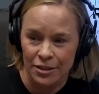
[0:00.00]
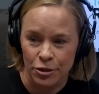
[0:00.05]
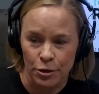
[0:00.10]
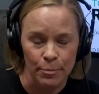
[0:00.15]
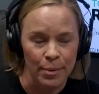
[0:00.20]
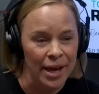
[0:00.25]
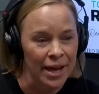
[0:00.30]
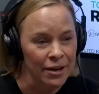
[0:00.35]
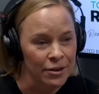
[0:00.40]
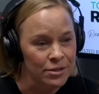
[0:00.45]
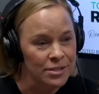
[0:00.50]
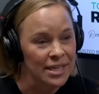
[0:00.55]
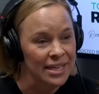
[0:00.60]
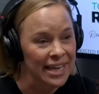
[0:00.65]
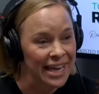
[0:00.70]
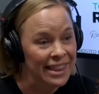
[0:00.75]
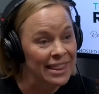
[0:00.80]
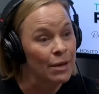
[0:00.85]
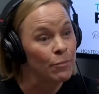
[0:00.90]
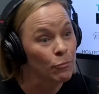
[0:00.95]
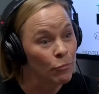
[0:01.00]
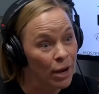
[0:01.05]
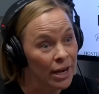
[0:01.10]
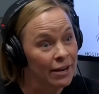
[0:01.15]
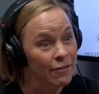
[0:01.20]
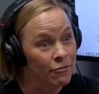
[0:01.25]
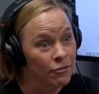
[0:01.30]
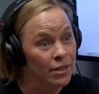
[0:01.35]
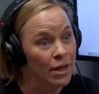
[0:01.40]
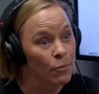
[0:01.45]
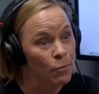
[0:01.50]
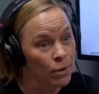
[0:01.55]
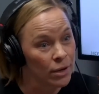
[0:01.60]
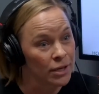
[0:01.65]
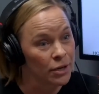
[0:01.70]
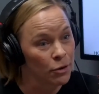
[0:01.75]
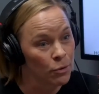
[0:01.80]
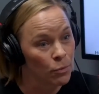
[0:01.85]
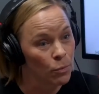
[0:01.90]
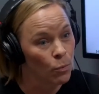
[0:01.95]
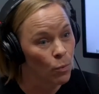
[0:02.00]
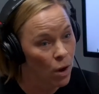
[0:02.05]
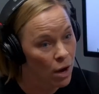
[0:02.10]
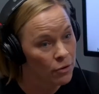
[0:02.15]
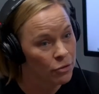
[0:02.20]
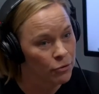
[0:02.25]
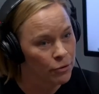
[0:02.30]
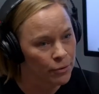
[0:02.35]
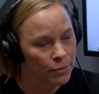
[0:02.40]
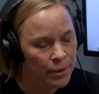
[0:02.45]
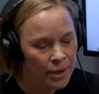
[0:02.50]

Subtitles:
our buyers and get them ready for that 1-year walkthrough.